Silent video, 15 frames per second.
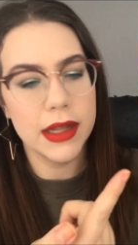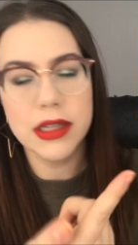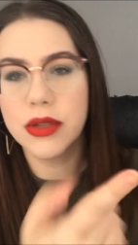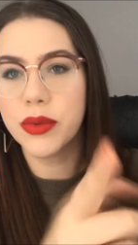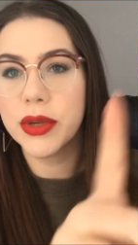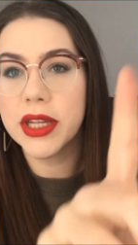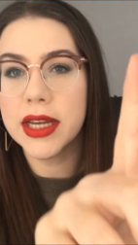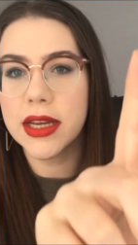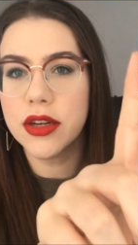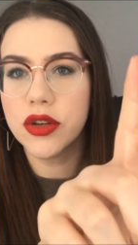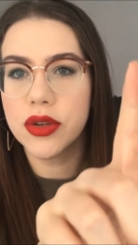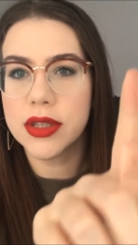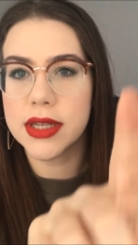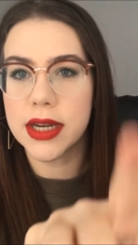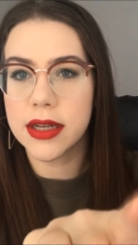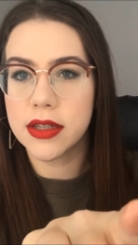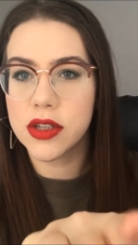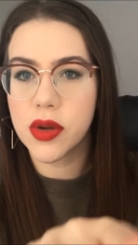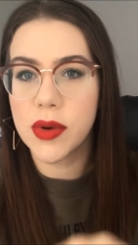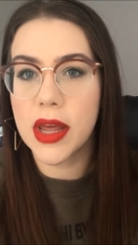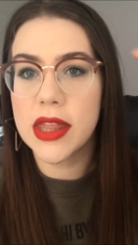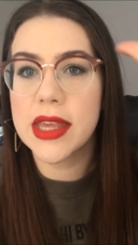That's really interesting.
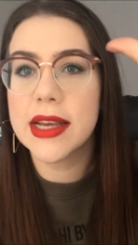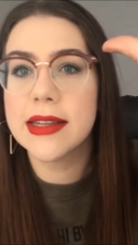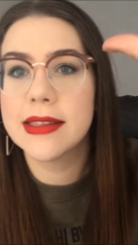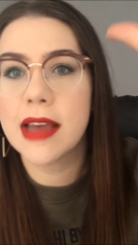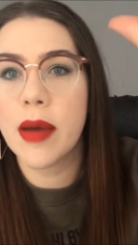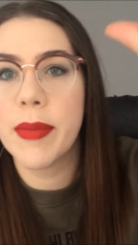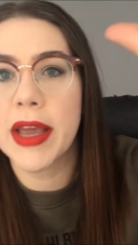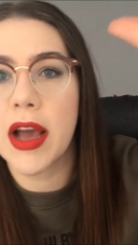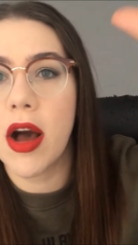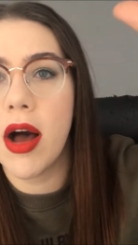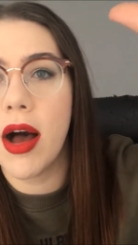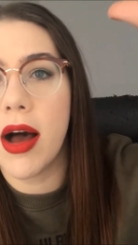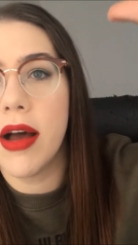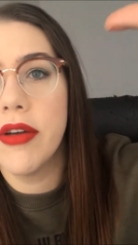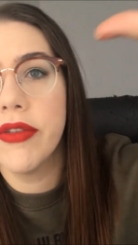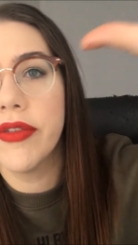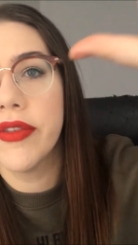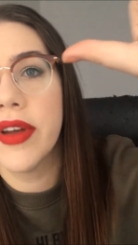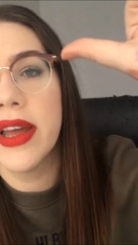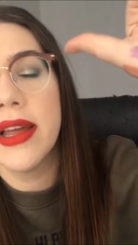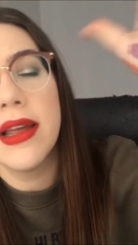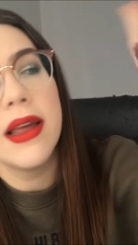So nothing's coming
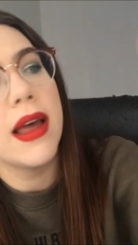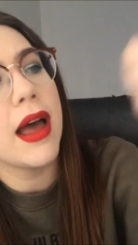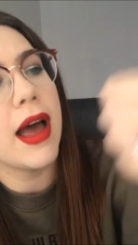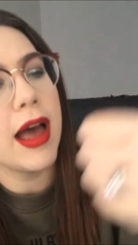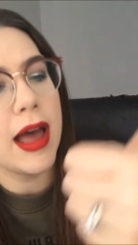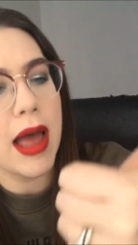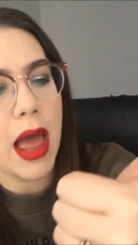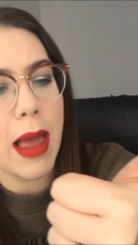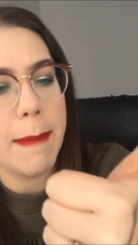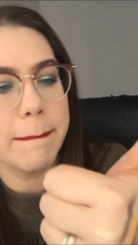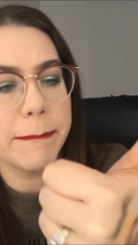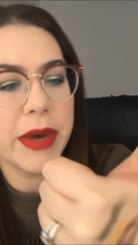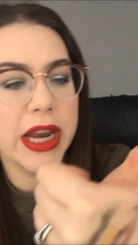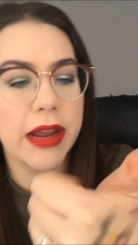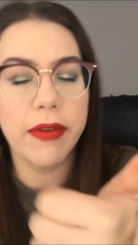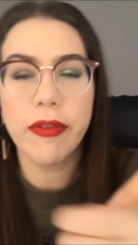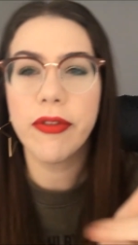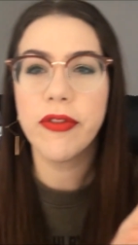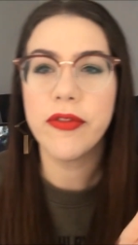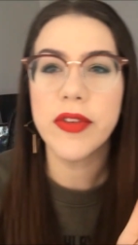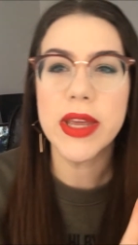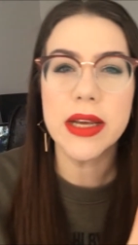off, but it
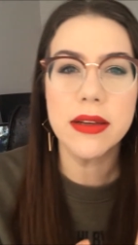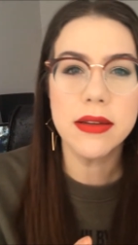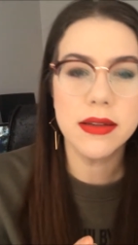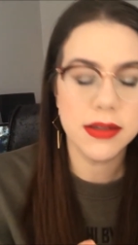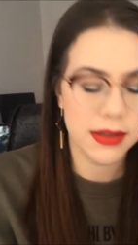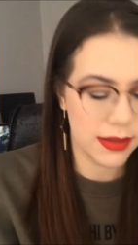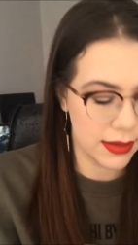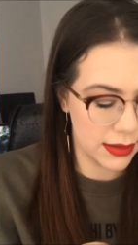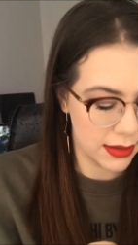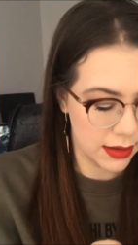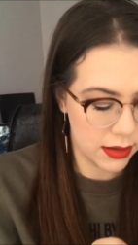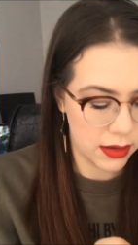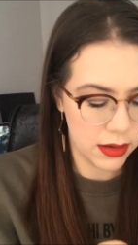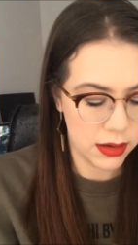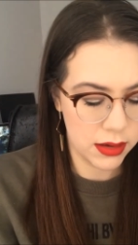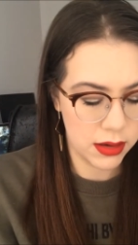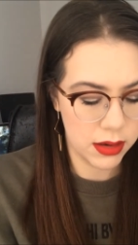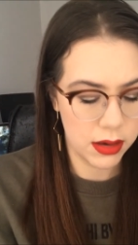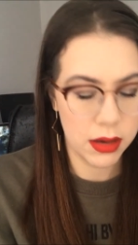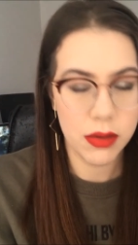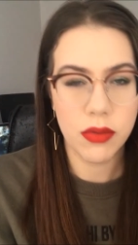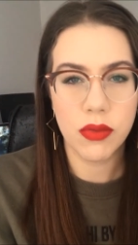feels
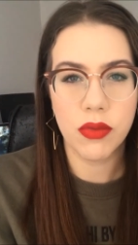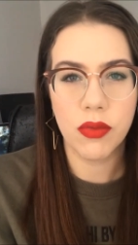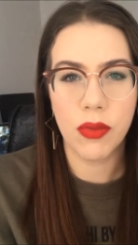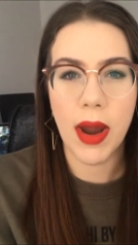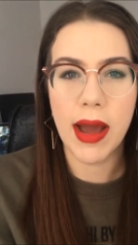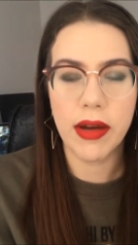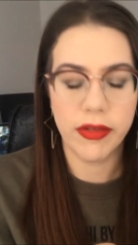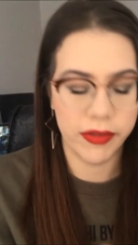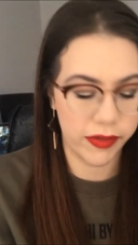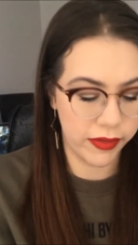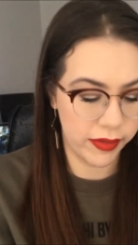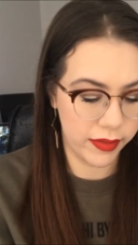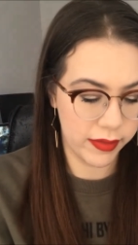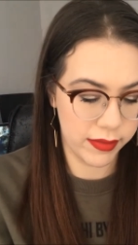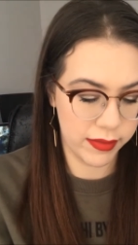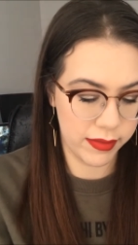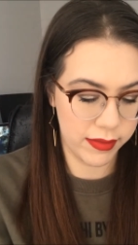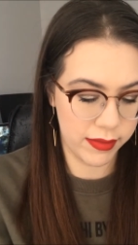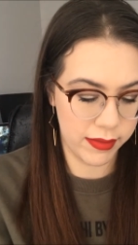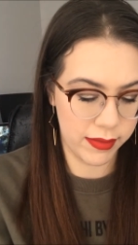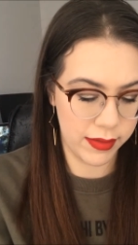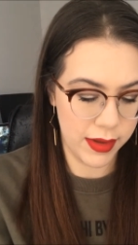rough.
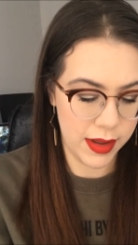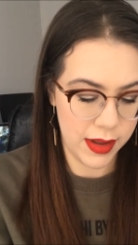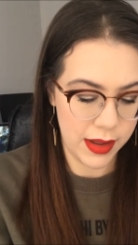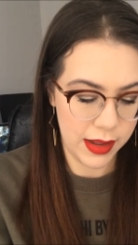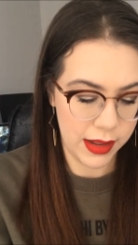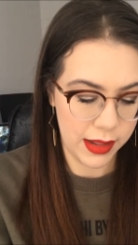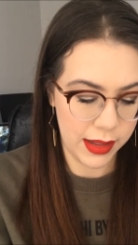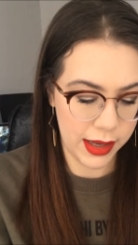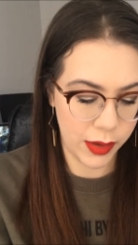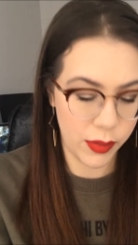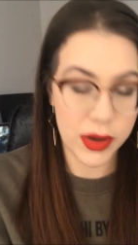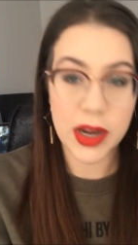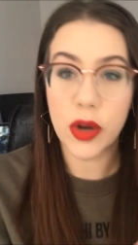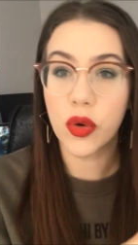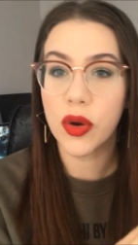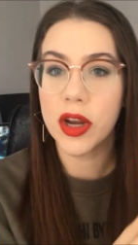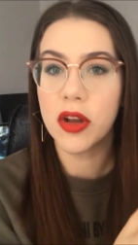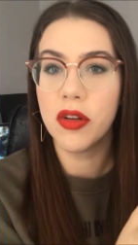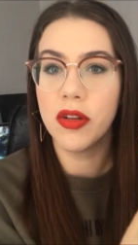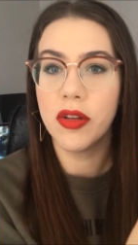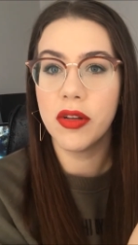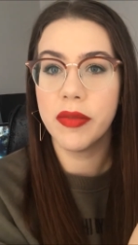Like when I
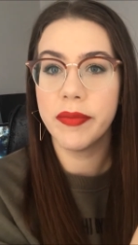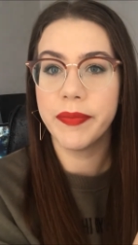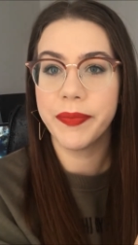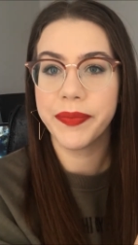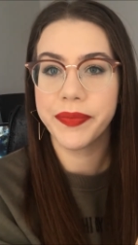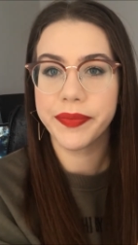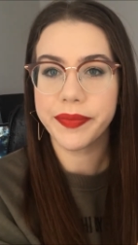crinkle